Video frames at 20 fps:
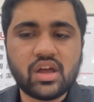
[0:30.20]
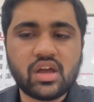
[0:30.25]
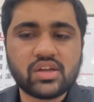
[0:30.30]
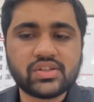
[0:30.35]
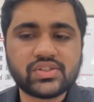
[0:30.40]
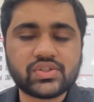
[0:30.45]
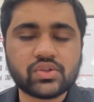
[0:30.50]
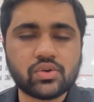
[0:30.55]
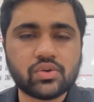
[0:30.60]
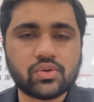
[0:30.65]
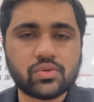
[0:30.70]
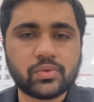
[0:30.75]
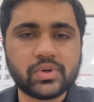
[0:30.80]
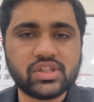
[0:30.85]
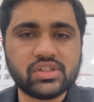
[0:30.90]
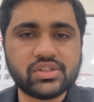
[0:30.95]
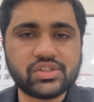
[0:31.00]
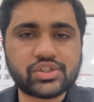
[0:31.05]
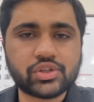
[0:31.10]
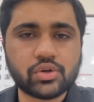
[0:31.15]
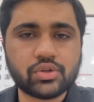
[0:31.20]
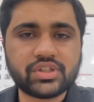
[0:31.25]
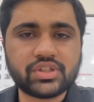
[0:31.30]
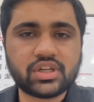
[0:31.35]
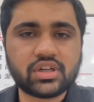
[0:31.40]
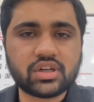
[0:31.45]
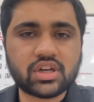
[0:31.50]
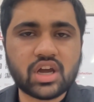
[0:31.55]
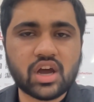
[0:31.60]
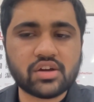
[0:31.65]
So we'll show
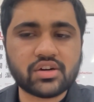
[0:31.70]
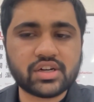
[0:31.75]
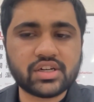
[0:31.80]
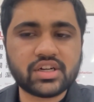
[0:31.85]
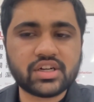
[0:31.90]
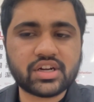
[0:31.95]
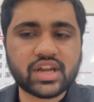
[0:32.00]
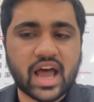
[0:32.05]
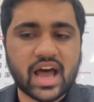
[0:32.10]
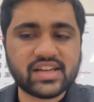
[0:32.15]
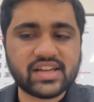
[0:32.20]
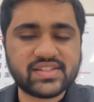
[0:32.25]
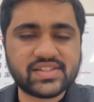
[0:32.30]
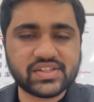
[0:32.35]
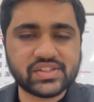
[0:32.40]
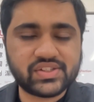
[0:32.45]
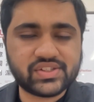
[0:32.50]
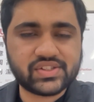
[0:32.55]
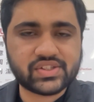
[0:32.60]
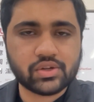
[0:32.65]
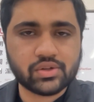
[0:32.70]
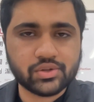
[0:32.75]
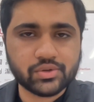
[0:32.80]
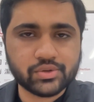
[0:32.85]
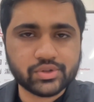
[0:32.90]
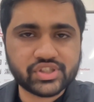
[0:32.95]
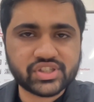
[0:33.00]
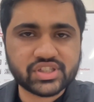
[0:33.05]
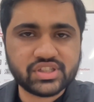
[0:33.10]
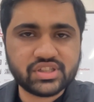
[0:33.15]
the current as is
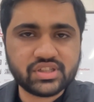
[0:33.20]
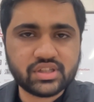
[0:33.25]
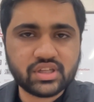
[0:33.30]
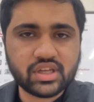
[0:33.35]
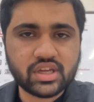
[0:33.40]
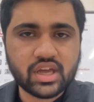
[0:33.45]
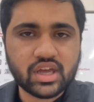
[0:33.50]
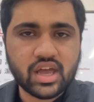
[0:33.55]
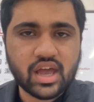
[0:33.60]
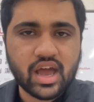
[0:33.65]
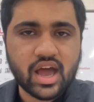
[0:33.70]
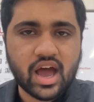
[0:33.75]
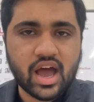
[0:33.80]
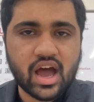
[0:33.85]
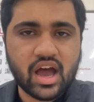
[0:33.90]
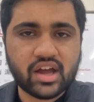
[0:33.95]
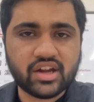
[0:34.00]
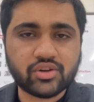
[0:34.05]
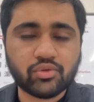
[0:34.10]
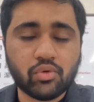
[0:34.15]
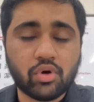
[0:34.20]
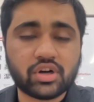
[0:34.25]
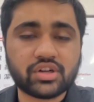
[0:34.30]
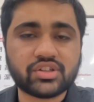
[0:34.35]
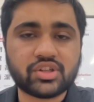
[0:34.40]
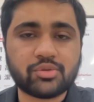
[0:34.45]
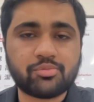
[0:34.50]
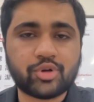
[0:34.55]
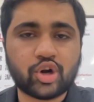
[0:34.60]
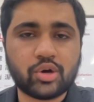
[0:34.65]
solution and what are
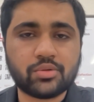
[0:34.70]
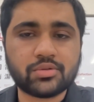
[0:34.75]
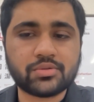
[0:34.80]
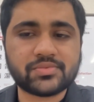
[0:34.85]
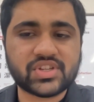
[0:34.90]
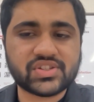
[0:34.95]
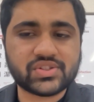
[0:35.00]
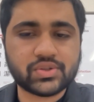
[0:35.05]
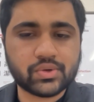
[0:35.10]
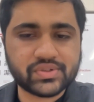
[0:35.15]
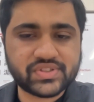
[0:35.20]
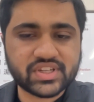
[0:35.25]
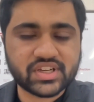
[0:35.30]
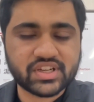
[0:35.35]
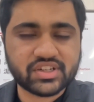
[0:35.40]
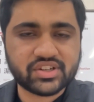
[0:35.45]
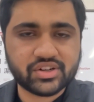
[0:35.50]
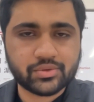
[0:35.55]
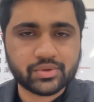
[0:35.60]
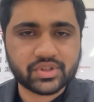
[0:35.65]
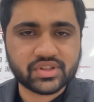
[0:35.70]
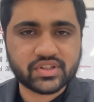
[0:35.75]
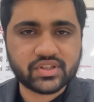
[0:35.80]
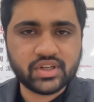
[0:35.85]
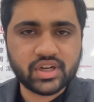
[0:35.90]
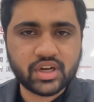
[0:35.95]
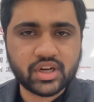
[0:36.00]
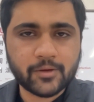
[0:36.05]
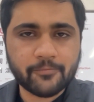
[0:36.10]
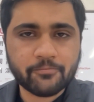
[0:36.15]
the problems associated with
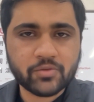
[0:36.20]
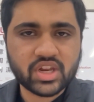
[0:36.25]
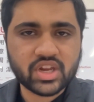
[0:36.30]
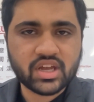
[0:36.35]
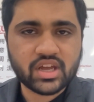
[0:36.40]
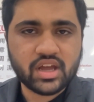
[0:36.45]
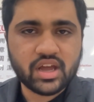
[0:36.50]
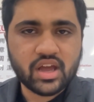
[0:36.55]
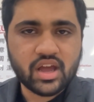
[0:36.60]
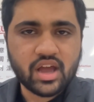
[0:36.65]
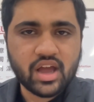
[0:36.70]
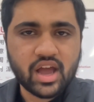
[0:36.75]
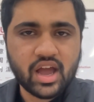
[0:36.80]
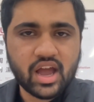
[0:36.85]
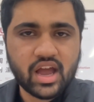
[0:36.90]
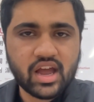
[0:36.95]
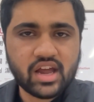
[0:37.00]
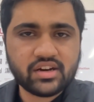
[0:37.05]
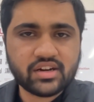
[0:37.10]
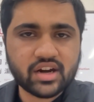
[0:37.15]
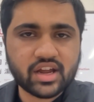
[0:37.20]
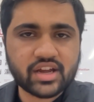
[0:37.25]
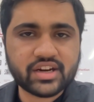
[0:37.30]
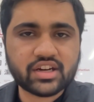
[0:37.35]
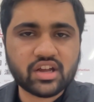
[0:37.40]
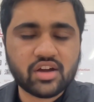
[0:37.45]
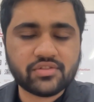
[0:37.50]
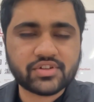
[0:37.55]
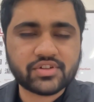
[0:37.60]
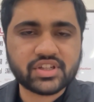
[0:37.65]
it. And right
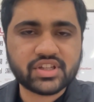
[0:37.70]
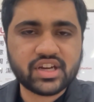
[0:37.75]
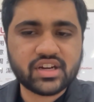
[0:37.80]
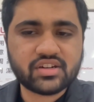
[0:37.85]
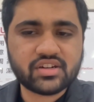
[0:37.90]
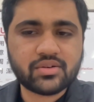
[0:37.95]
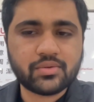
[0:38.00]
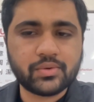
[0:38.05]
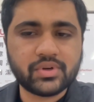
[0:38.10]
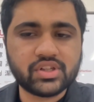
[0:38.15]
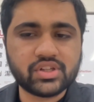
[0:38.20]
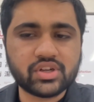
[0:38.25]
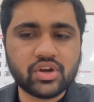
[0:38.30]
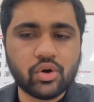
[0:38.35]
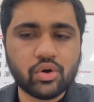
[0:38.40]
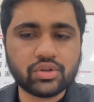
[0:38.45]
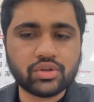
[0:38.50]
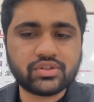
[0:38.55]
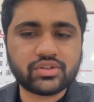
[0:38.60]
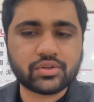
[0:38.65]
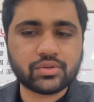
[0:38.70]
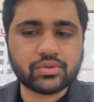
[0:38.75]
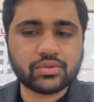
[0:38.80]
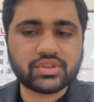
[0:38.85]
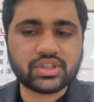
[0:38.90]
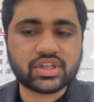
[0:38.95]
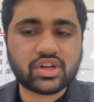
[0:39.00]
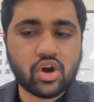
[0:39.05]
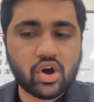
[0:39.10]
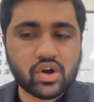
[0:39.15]
after that, we'll go through
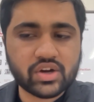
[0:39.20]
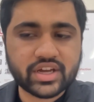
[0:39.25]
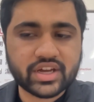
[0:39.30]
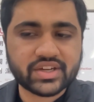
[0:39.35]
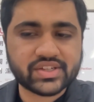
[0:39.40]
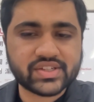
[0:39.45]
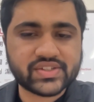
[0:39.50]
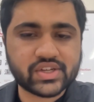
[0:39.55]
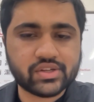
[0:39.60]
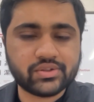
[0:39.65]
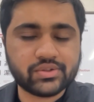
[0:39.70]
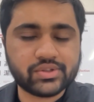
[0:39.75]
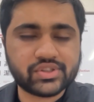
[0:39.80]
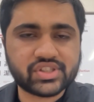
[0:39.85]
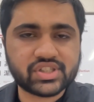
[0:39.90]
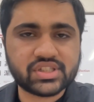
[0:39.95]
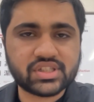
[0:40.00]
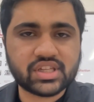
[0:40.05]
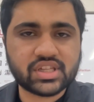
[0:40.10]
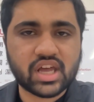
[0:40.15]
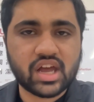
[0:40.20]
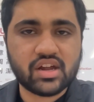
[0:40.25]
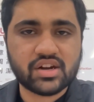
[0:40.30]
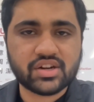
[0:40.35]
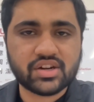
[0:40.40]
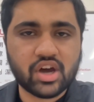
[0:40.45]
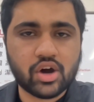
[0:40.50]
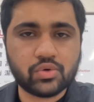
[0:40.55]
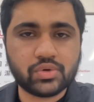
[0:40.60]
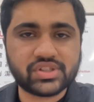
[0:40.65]
the Cog AI solution
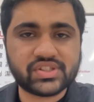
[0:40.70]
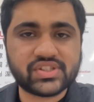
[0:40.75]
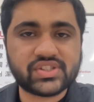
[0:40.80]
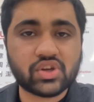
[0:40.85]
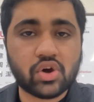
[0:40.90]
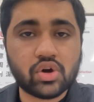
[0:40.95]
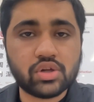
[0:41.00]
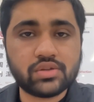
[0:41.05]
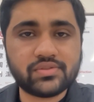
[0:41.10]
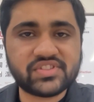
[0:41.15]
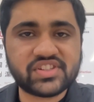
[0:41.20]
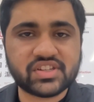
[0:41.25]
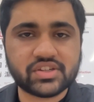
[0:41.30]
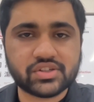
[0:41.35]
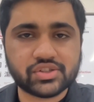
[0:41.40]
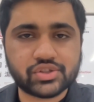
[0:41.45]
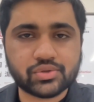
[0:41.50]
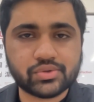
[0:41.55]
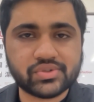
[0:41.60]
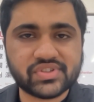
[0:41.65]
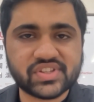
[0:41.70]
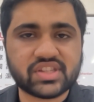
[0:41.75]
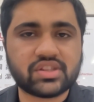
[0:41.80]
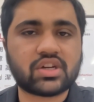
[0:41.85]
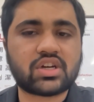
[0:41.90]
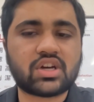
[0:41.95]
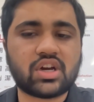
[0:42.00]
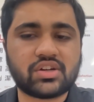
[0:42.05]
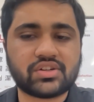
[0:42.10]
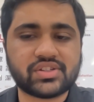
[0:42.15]
and how it solves the issues in the
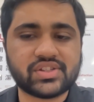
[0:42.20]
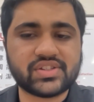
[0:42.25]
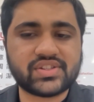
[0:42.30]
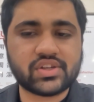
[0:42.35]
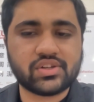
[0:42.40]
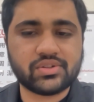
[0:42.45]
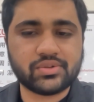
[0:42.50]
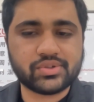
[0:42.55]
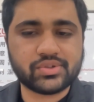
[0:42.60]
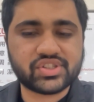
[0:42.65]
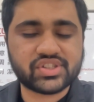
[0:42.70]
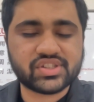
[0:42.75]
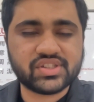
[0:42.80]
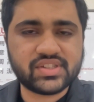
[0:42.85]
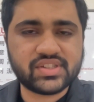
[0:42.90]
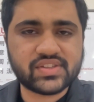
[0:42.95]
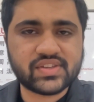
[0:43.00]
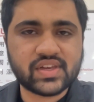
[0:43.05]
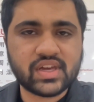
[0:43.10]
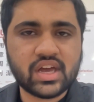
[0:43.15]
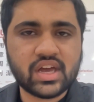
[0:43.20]
current solutions